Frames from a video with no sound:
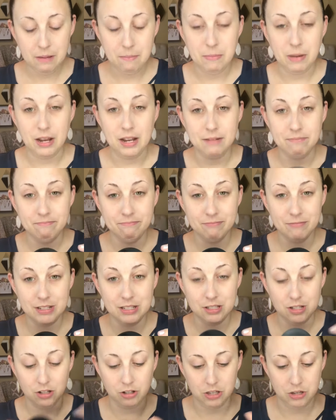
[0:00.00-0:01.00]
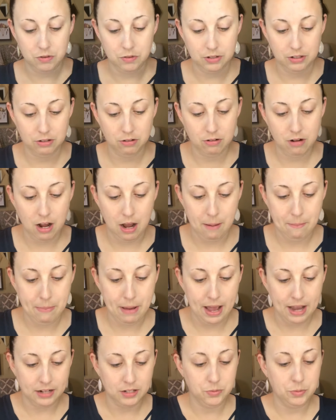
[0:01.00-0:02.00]
But it's all cute and a little
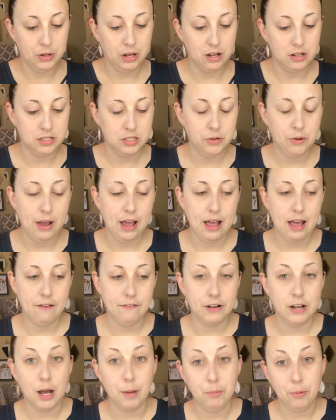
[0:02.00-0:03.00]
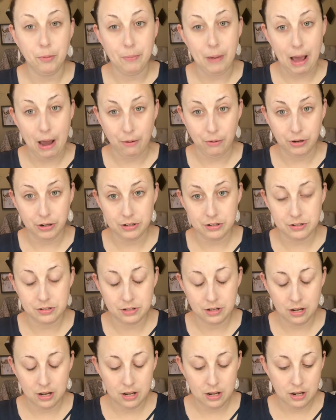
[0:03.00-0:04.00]
compact. We also have a couple
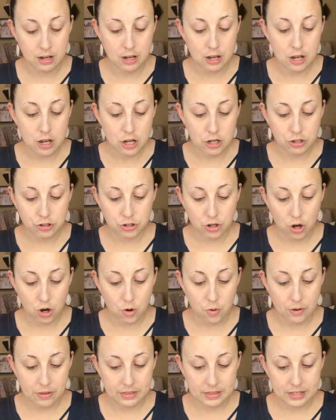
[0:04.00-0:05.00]
powders. So